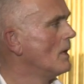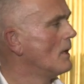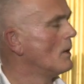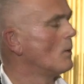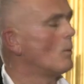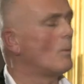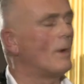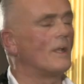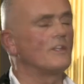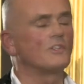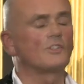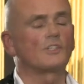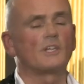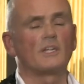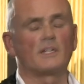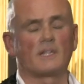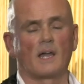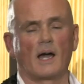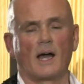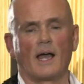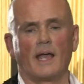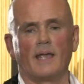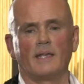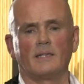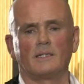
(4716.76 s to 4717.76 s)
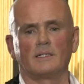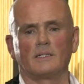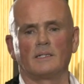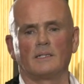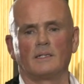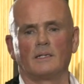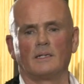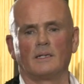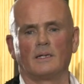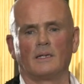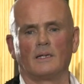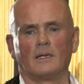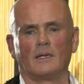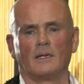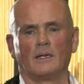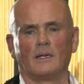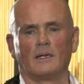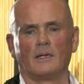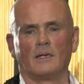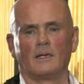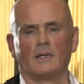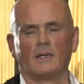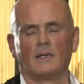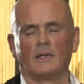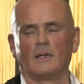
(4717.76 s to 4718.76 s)
When she died,
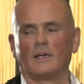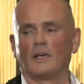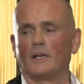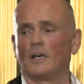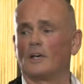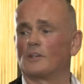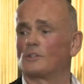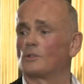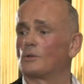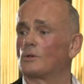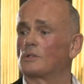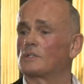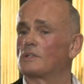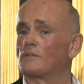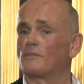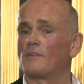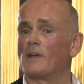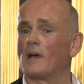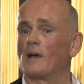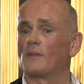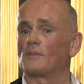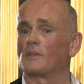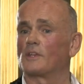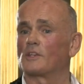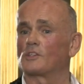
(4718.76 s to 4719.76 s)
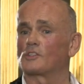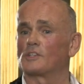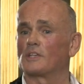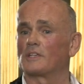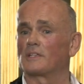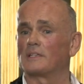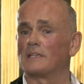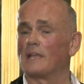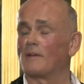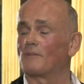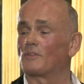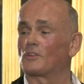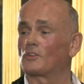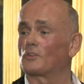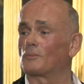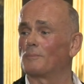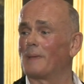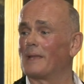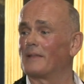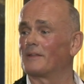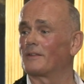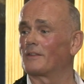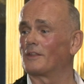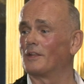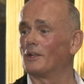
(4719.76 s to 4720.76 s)
her daughter found that she had never
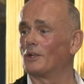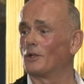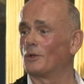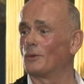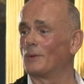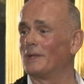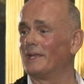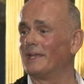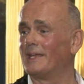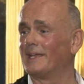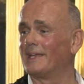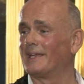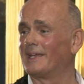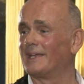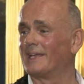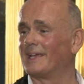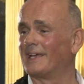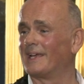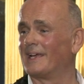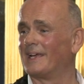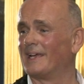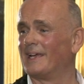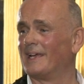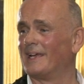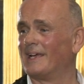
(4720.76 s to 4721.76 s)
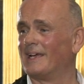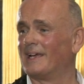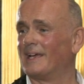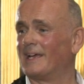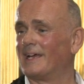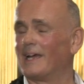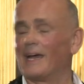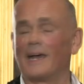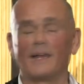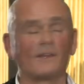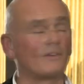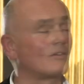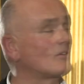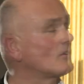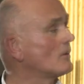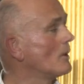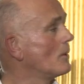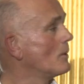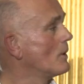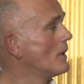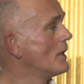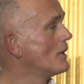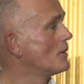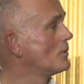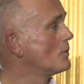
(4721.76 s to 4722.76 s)
spent the louis. And
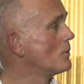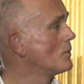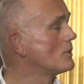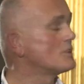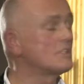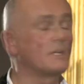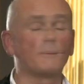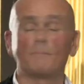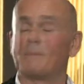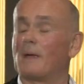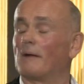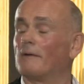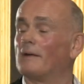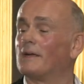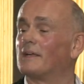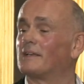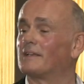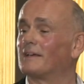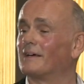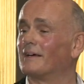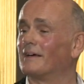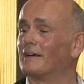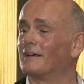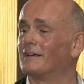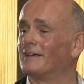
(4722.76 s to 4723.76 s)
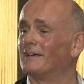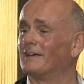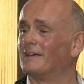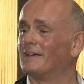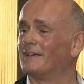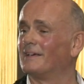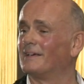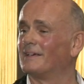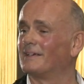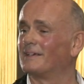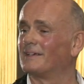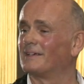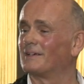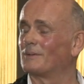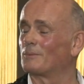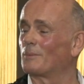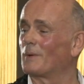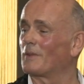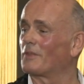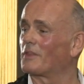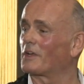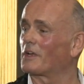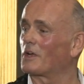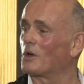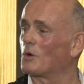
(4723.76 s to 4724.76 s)
so her daughter buried her
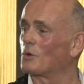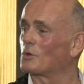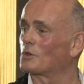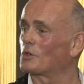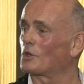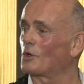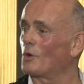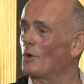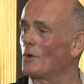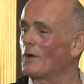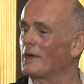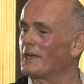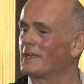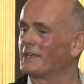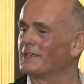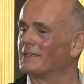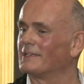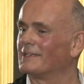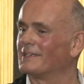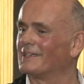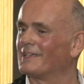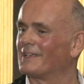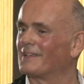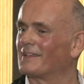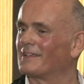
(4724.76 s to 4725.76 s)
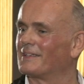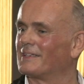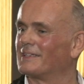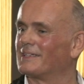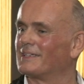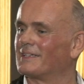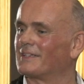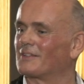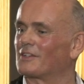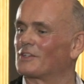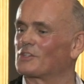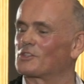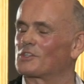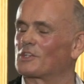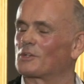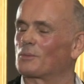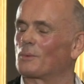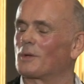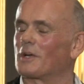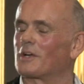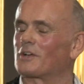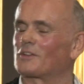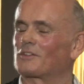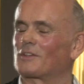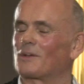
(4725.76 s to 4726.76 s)
with the gold coin that she'd
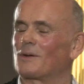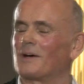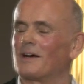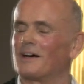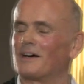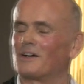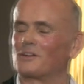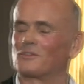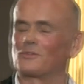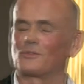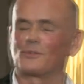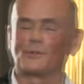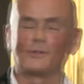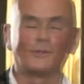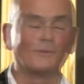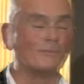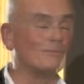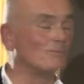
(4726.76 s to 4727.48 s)
worked so hard for.